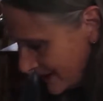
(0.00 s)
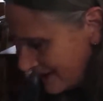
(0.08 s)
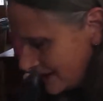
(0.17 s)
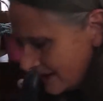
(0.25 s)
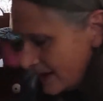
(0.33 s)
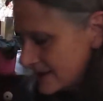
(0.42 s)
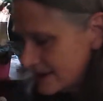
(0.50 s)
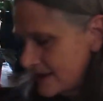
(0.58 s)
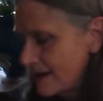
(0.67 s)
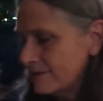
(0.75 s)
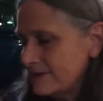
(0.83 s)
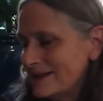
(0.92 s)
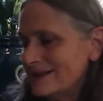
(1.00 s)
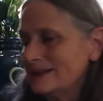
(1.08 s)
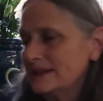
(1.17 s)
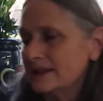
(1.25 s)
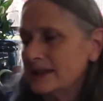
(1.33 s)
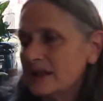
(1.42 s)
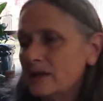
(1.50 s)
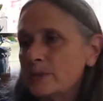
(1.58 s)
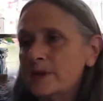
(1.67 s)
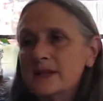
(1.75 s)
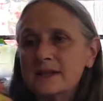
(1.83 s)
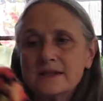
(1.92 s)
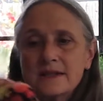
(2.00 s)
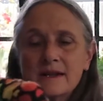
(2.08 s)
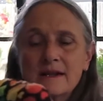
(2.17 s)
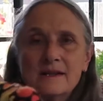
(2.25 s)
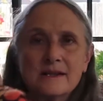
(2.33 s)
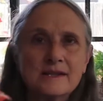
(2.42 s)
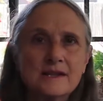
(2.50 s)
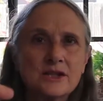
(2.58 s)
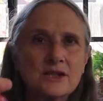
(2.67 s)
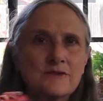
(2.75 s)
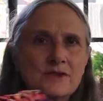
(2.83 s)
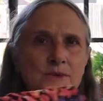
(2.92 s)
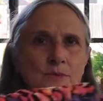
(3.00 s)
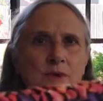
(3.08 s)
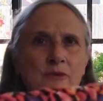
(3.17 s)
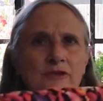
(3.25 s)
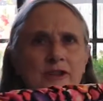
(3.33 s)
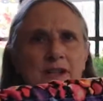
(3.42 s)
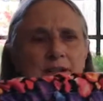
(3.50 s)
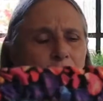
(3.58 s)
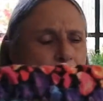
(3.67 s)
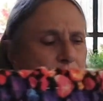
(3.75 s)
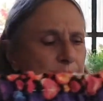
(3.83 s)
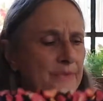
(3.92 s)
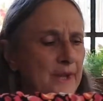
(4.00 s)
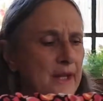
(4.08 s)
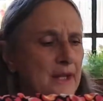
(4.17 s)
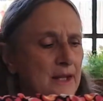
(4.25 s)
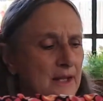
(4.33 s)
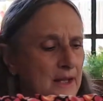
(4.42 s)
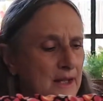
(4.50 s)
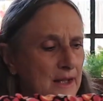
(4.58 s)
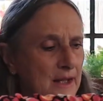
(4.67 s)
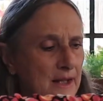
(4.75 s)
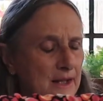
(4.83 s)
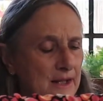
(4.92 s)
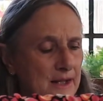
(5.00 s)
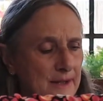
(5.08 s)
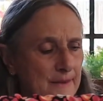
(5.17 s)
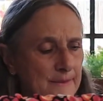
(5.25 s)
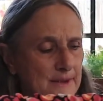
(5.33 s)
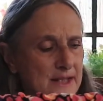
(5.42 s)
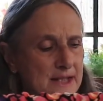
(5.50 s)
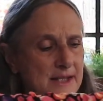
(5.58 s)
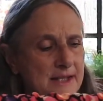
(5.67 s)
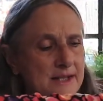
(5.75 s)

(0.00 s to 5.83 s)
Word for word: I think I have done a little bit on a stitch for Sweet Freedom. Um, Lindy